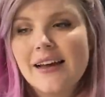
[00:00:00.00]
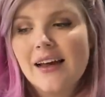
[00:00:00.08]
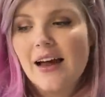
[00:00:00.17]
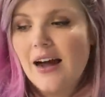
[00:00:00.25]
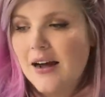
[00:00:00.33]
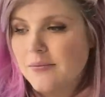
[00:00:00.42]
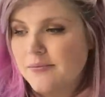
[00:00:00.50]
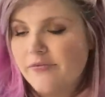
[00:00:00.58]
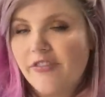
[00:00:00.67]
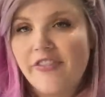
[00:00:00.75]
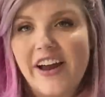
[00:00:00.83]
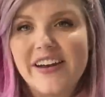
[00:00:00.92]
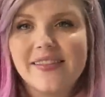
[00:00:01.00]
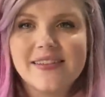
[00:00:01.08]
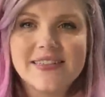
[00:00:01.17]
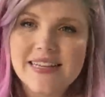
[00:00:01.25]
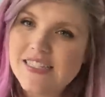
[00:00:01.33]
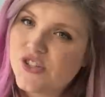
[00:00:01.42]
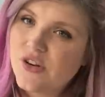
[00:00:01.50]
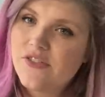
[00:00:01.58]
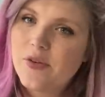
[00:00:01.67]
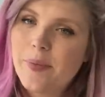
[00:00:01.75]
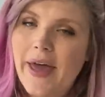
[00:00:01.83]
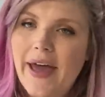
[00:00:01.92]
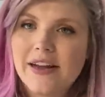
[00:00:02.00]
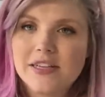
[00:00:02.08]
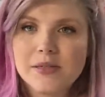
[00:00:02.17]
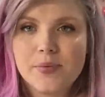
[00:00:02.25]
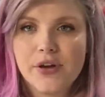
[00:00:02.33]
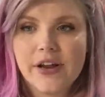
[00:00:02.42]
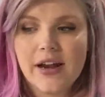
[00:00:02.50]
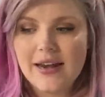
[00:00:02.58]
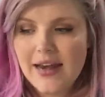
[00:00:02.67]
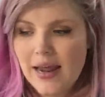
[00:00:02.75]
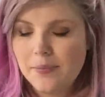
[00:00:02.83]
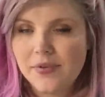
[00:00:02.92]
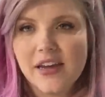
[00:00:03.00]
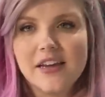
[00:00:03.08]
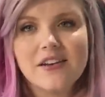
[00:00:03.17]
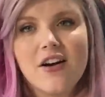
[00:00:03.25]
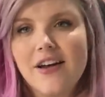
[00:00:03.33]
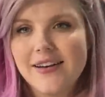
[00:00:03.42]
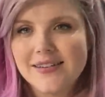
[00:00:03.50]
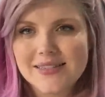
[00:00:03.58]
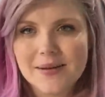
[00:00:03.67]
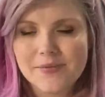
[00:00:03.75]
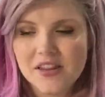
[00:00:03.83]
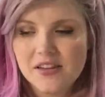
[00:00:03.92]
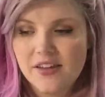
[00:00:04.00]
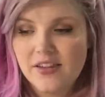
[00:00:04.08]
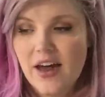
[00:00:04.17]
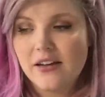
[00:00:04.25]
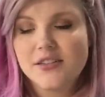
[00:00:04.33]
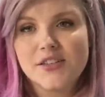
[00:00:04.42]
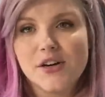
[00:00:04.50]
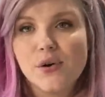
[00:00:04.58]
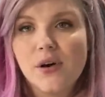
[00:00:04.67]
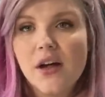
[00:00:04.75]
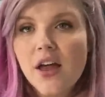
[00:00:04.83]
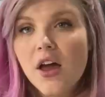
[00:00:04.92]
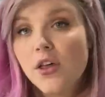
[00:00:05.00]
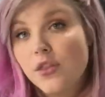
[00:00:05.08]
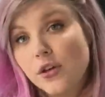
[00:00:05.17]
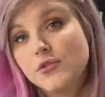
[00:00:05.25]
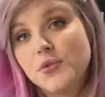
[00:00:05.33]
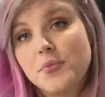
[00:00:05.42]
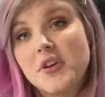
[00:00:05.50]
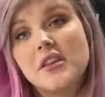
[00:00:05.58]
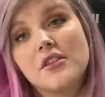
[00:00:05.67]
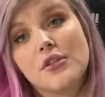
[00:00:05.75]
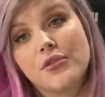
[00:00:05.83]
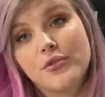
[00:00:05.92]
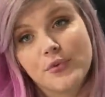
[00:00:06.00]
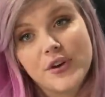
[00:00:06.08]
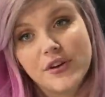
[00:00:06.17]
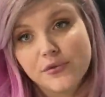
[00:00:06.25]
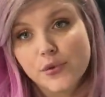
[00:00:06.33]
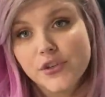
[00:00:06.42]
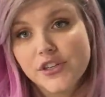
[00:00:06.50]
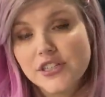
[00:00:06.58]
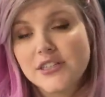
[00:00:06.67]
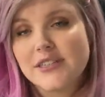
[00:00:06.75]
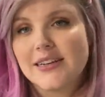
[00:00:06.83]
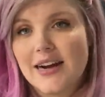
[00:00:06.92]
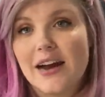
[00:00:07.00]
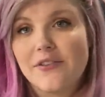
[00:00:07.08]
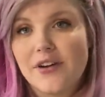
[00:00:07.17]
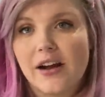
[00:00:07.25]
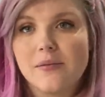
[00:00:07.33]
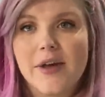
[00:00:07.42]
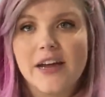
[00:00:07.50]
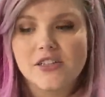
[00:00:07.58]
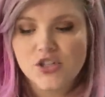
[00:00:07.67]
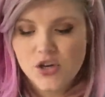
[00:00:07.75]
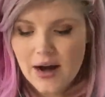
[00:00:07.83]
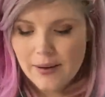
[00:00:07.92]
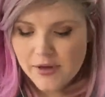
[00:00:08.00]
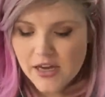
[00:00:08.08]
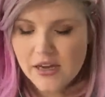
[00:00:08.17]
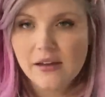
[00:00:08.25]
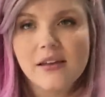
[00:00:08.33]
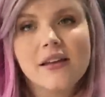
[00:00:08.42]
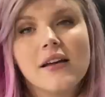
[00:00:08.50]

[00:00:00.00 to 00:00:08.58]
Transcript: finding the center of a bag to put a nameplate on, something like that. So those would be the three rulers that I recommend grabbing.